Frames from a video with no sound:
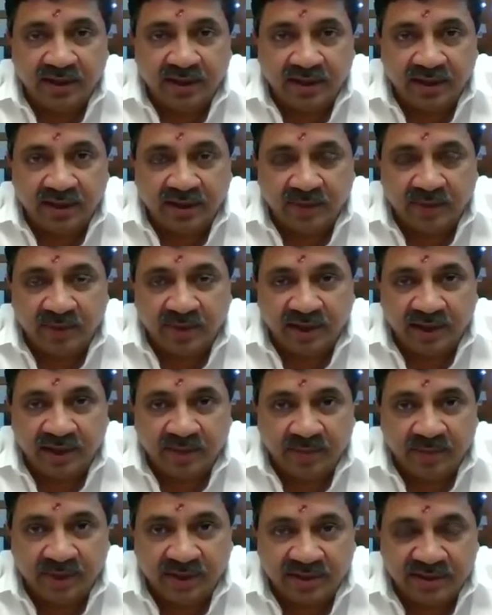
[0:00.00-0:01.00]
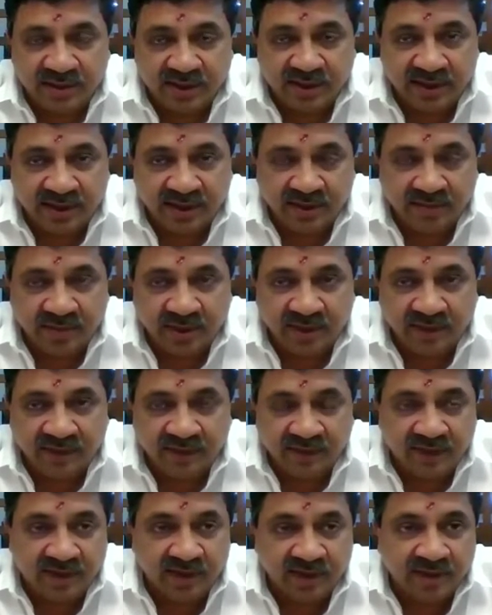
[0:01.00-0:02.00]
And we are immensely
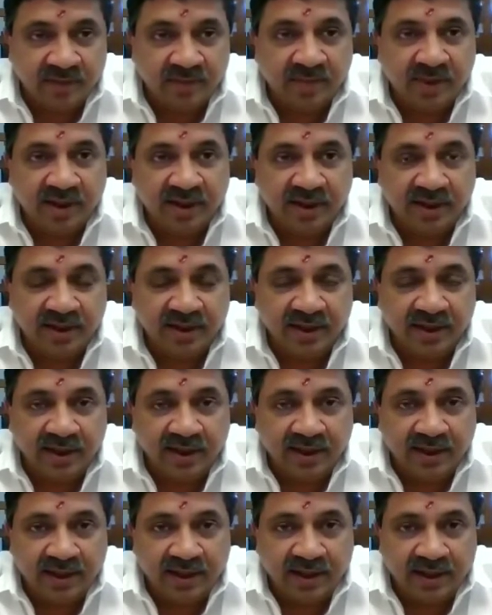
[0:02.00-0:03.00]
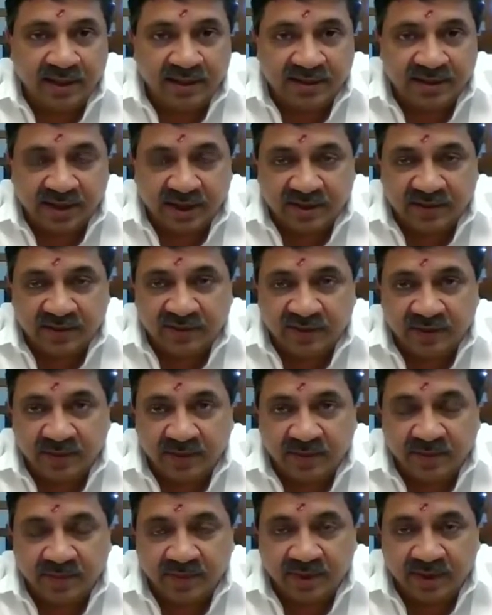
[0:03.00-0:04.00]
benefited by insights
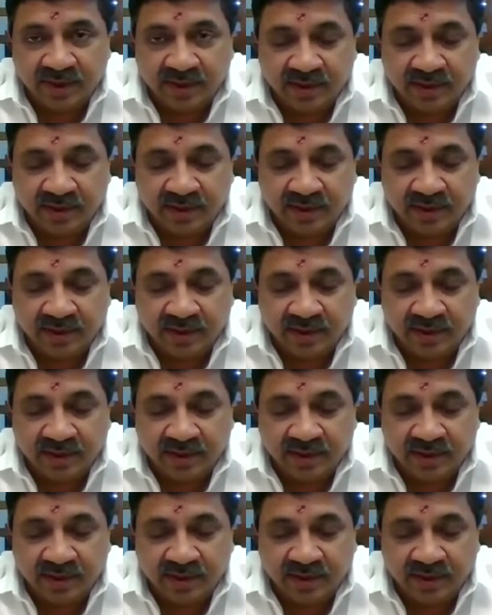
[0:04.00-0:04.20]
from